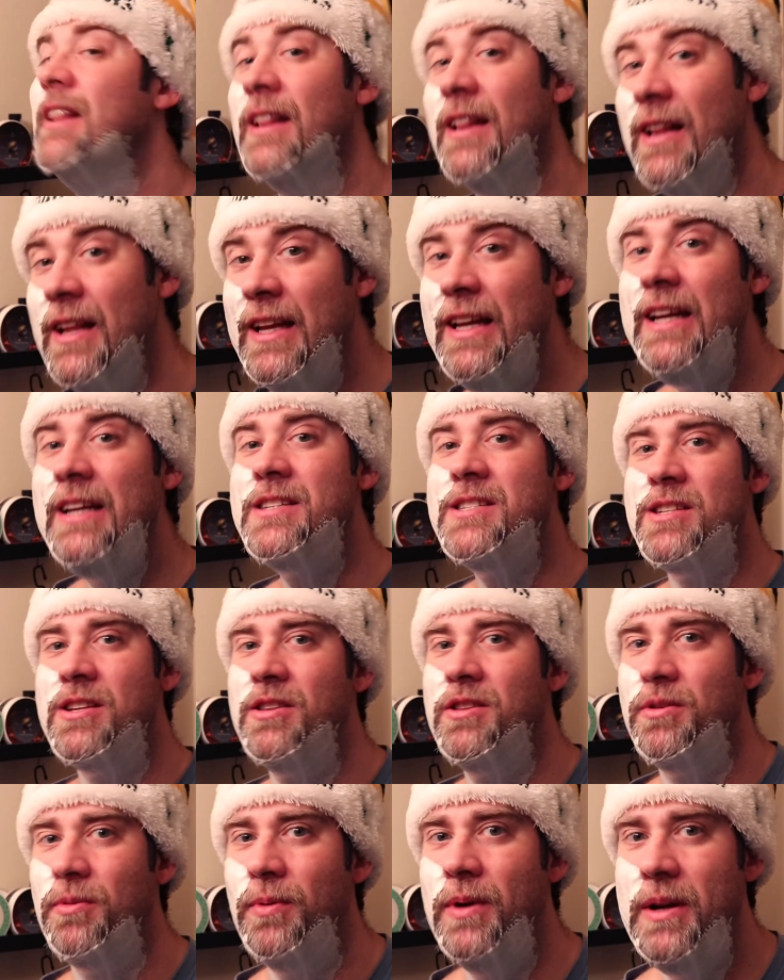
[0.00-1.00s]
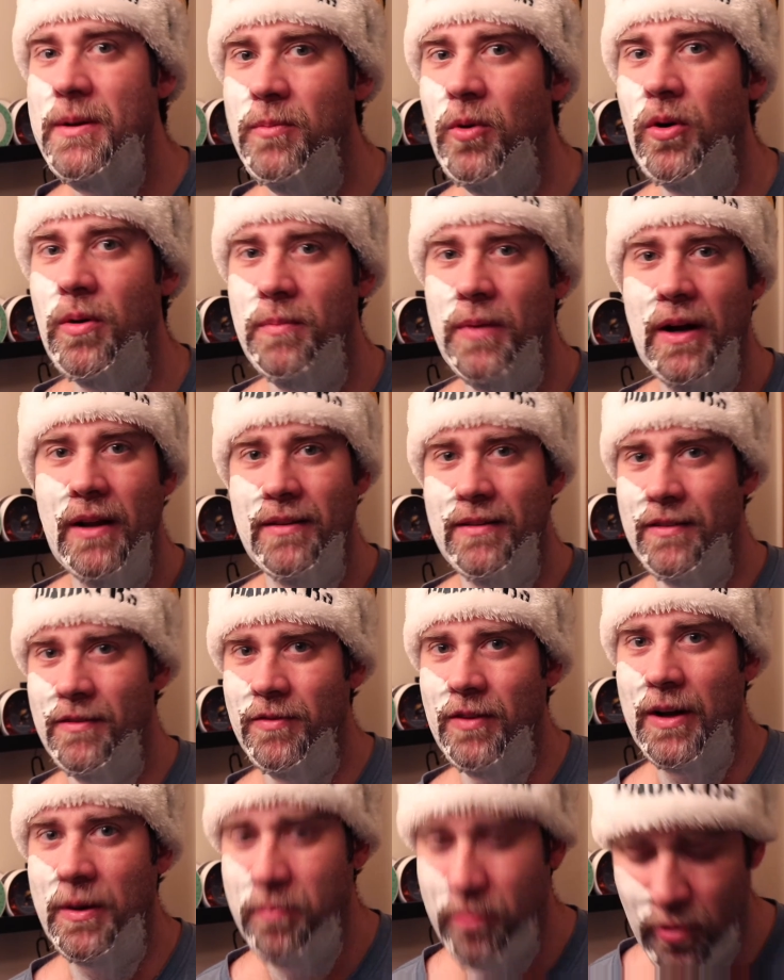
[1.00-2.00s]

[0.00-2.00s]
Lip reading: least 3 more months of, like,